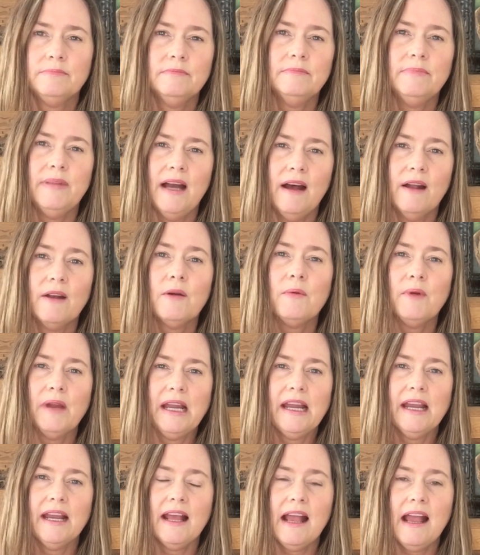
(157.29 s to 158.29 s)
about a
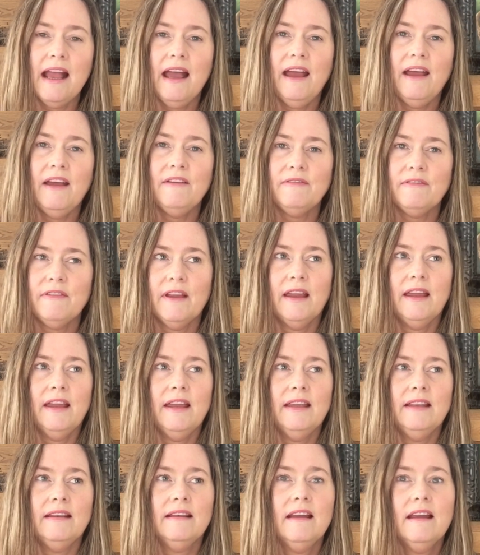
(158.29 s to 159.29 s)
week and a half
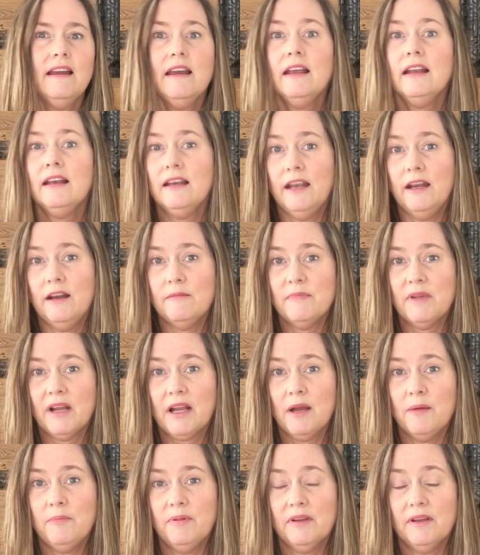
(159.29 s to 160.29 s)
and knit him a
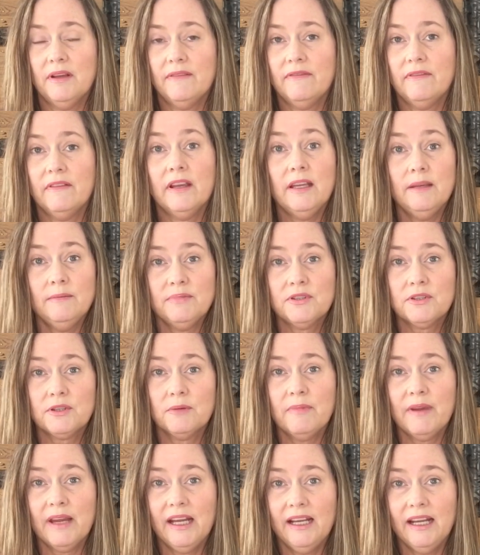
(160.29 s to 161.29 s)
couple of hipster
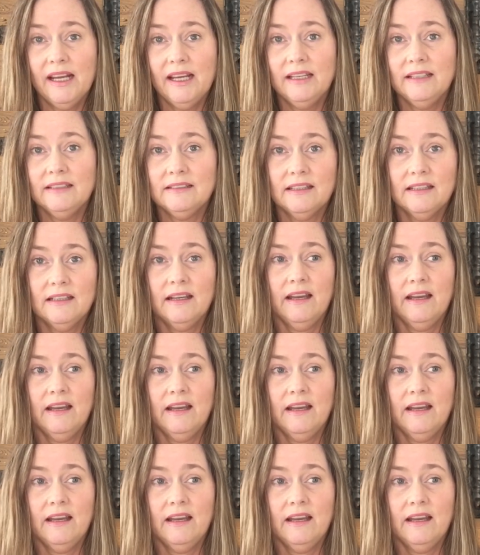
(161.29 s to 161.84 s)
beanies.